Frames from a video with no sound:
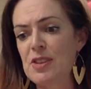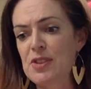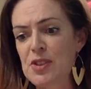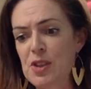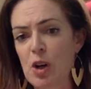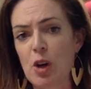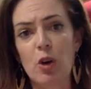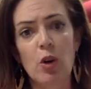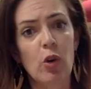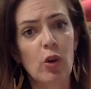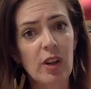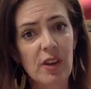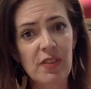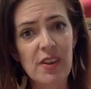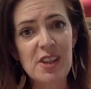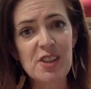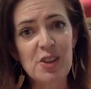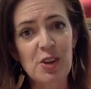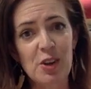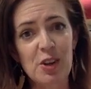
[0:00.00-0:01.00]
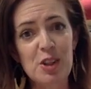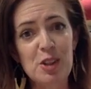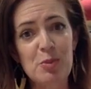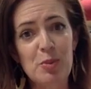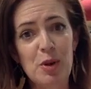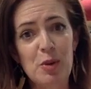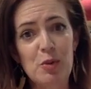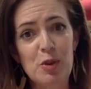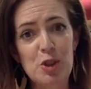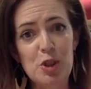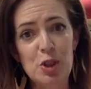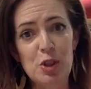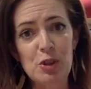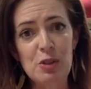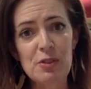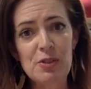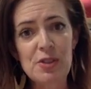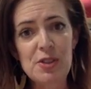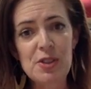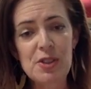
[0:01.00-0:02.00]
So all of these are going to be
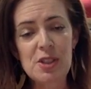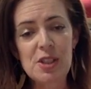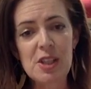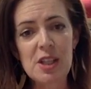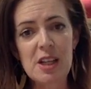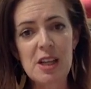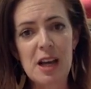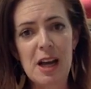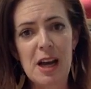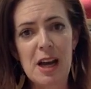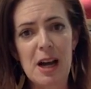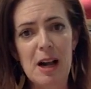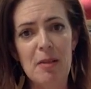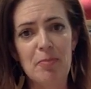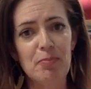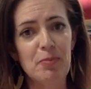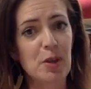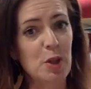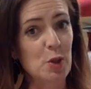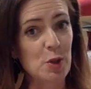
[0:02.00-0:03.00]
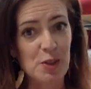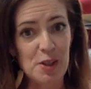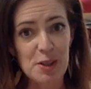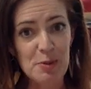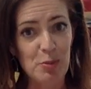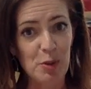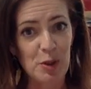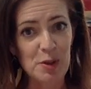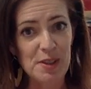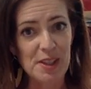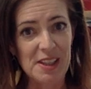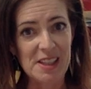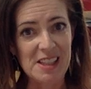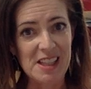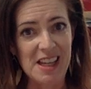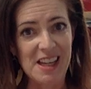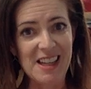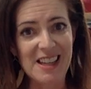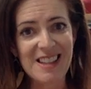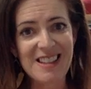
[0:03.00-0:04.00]
reduced because it's Boxing
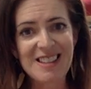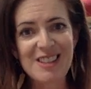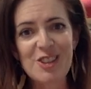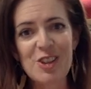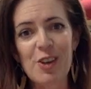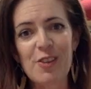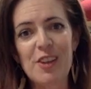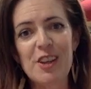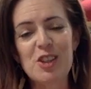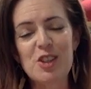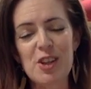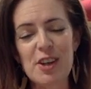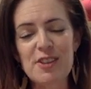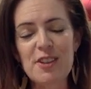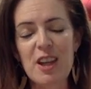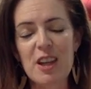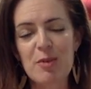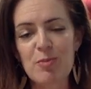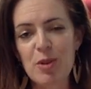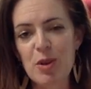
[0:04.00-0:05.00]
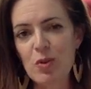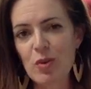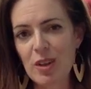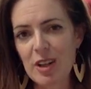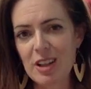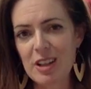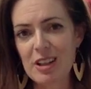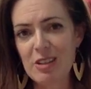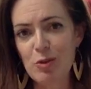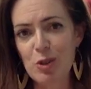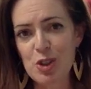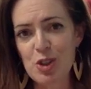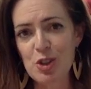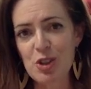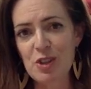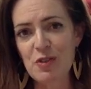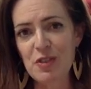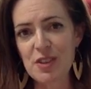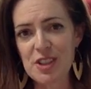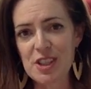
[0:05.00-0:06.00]
Day. So they're just going to be
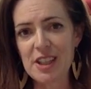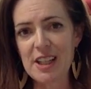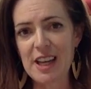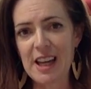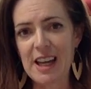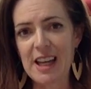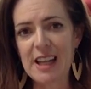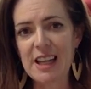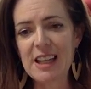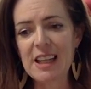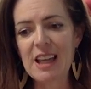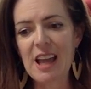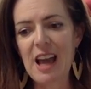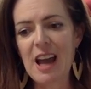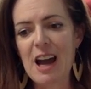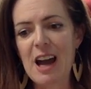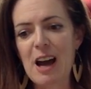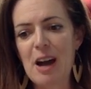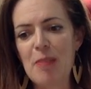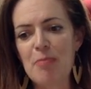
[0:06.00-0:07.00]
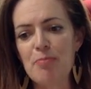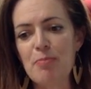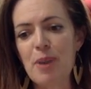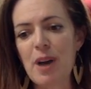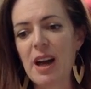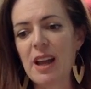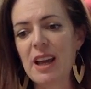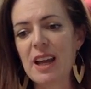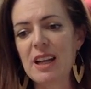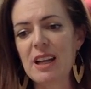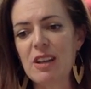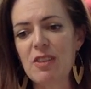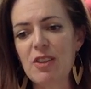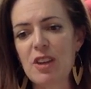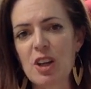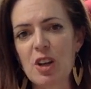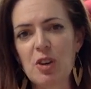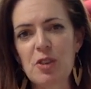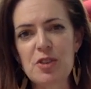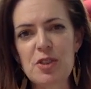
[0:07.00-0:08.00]
reduced for today. But
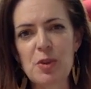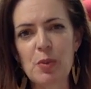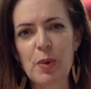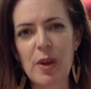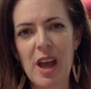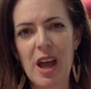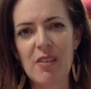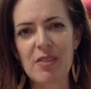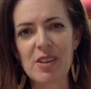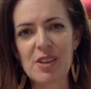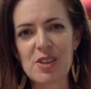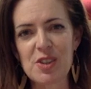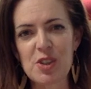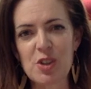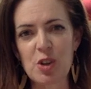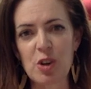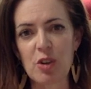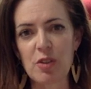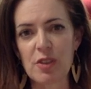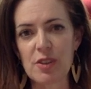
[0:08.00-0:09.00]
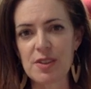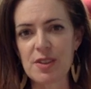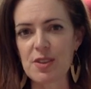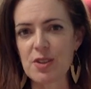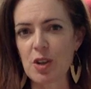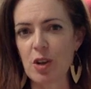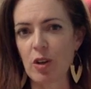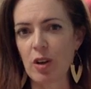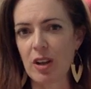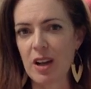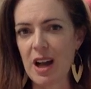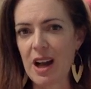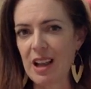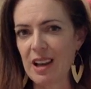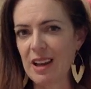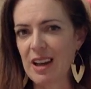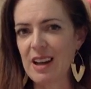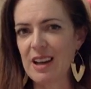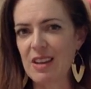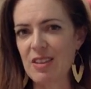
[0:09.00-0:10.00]
anything else that we have in stock that's a solid
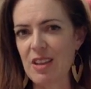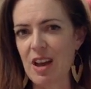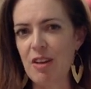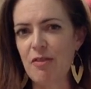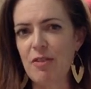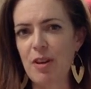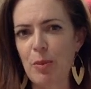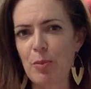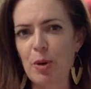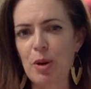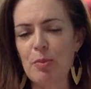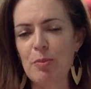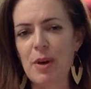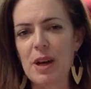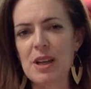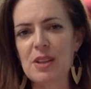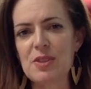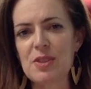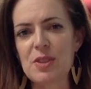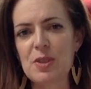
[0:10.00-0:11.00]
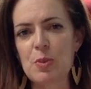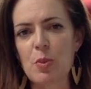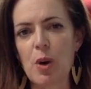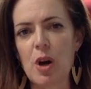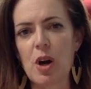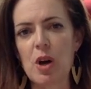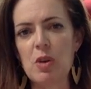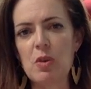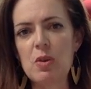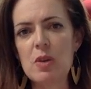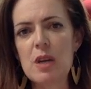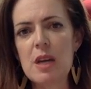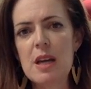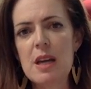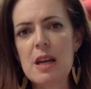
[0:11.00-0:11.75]
colour in that fabric base as well,